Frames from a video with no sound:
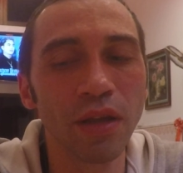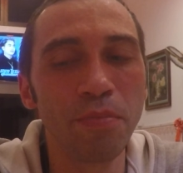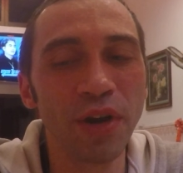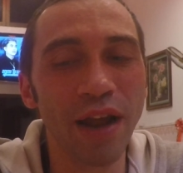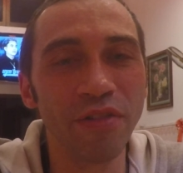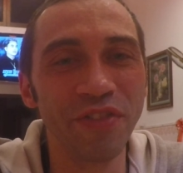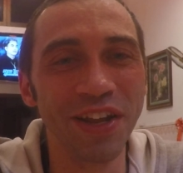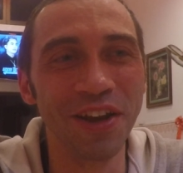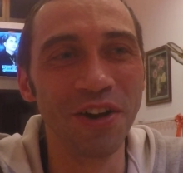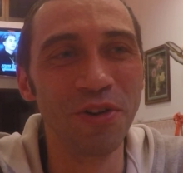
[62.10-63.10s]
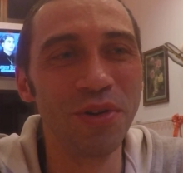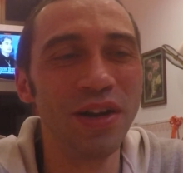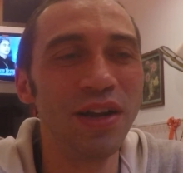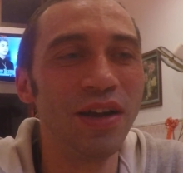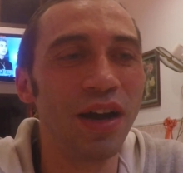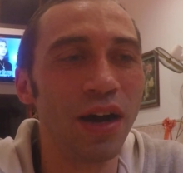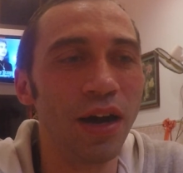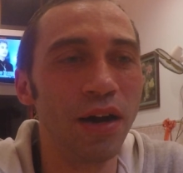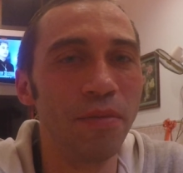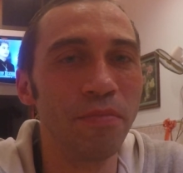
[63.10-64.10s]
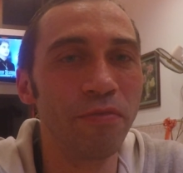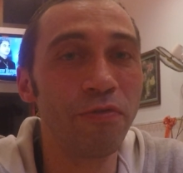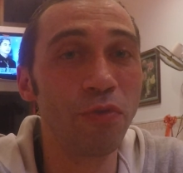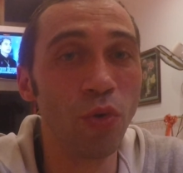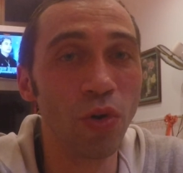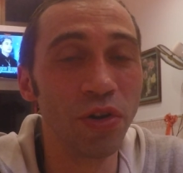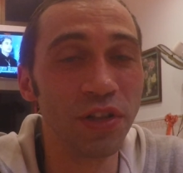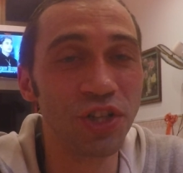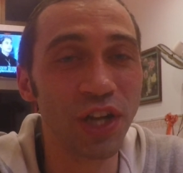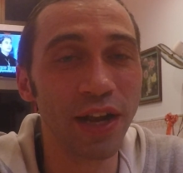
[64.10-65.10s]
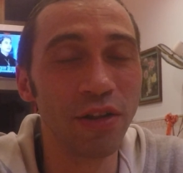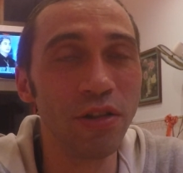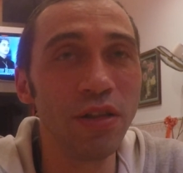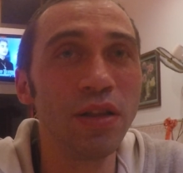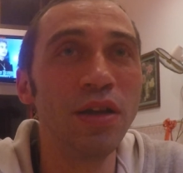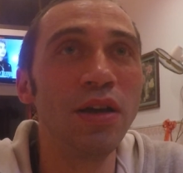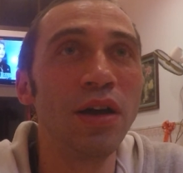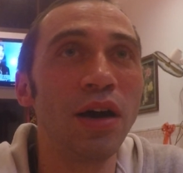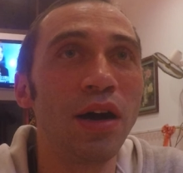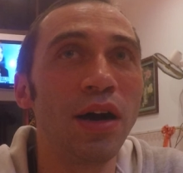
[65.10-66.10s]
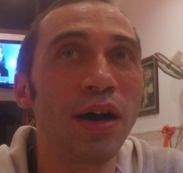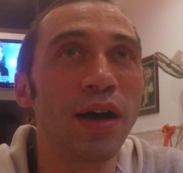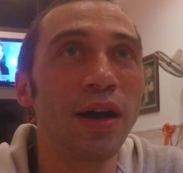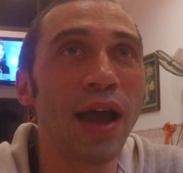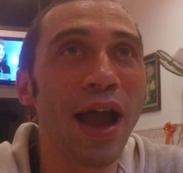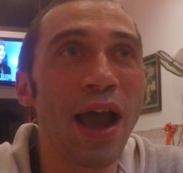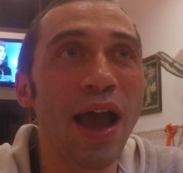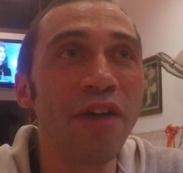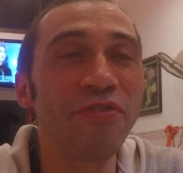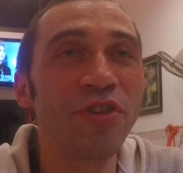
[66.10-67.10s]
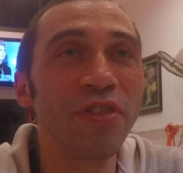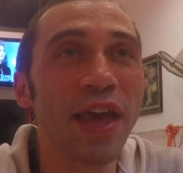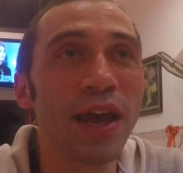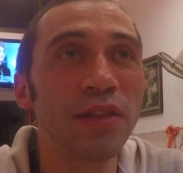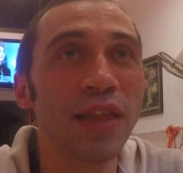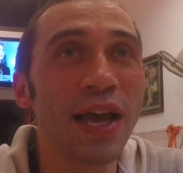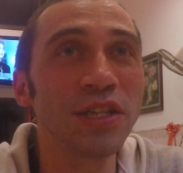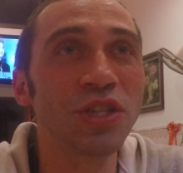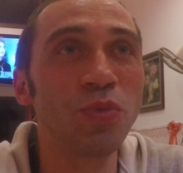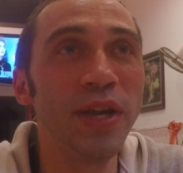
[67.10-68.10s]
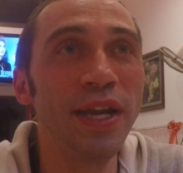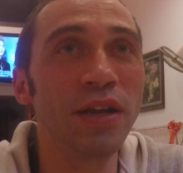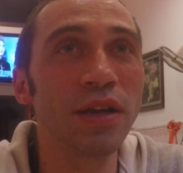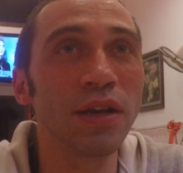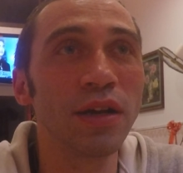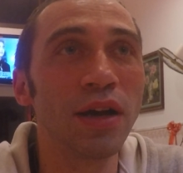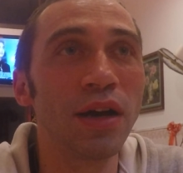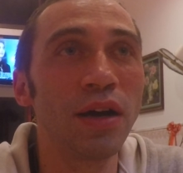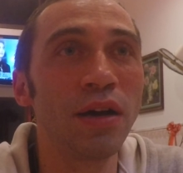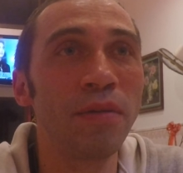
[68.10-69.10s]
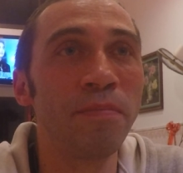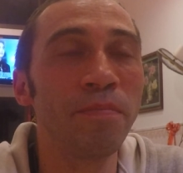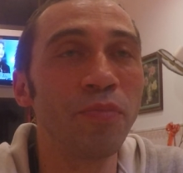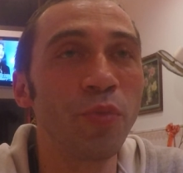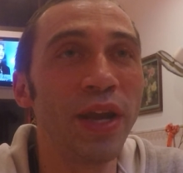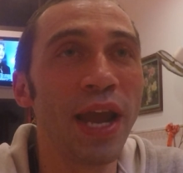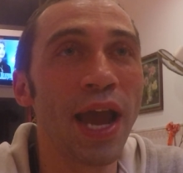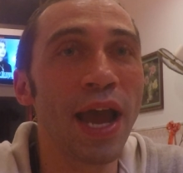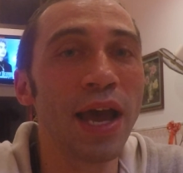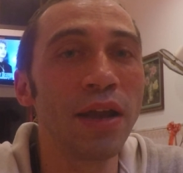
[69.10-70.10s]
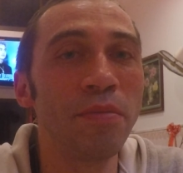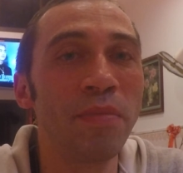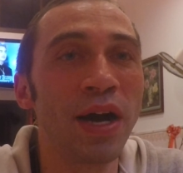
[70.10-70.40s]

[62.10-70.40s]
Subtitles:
put out a video for the channel. After that, last week we had